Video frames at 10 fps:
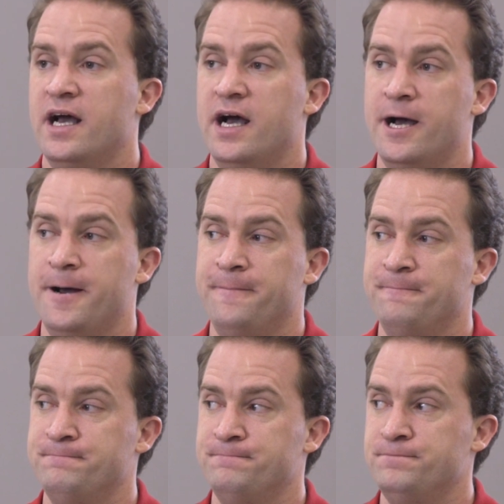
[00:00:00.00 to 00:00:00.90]

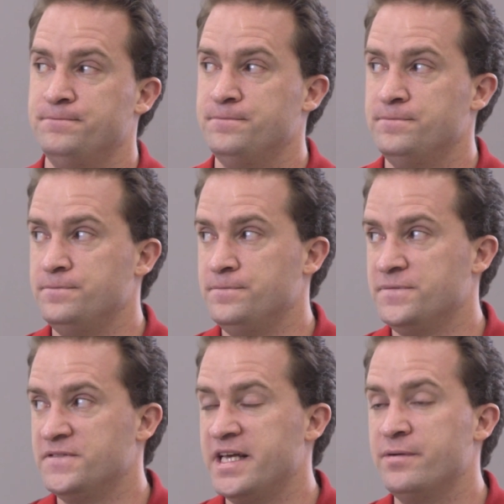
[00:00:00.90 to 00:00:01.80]

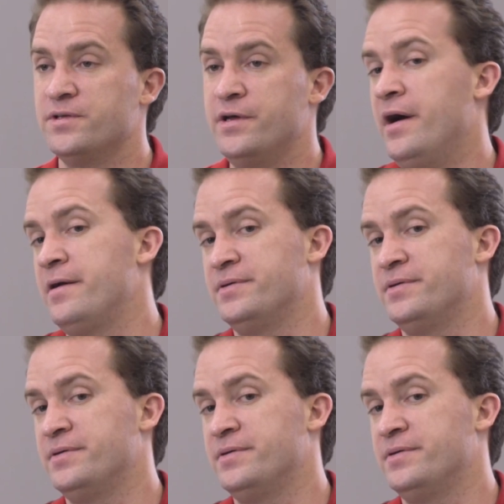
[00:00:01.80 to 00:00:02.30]
They will know how to